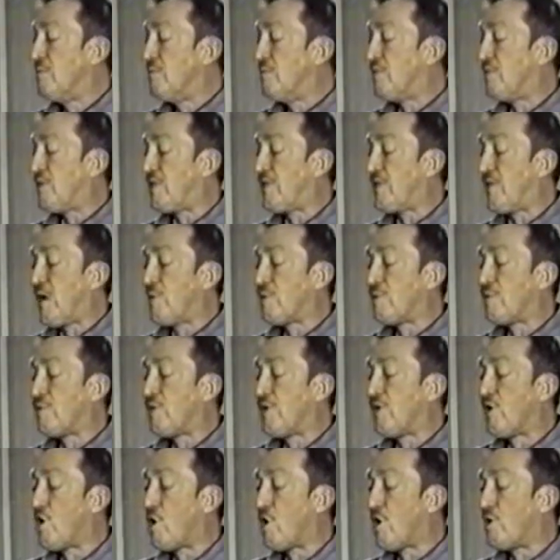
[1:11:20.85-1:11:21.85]
but that would
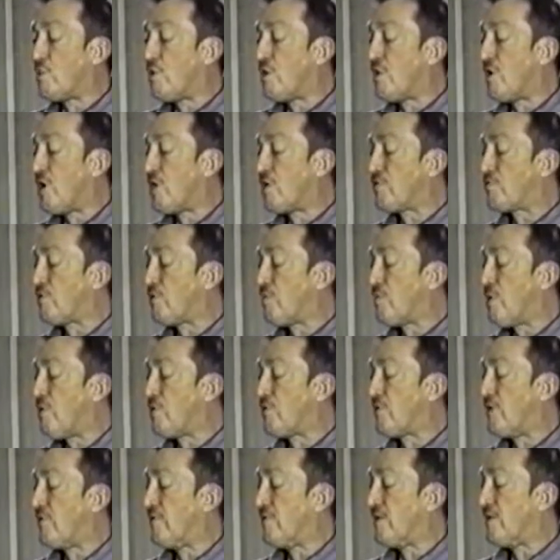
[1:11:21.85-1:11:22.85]
be a horrible loss for
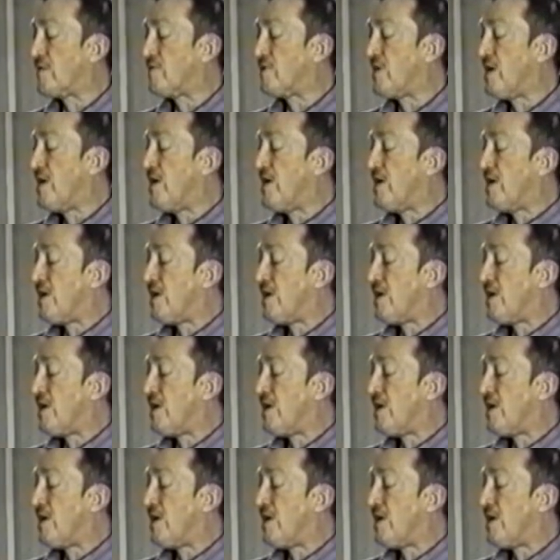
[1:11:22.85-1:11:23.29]
both of us,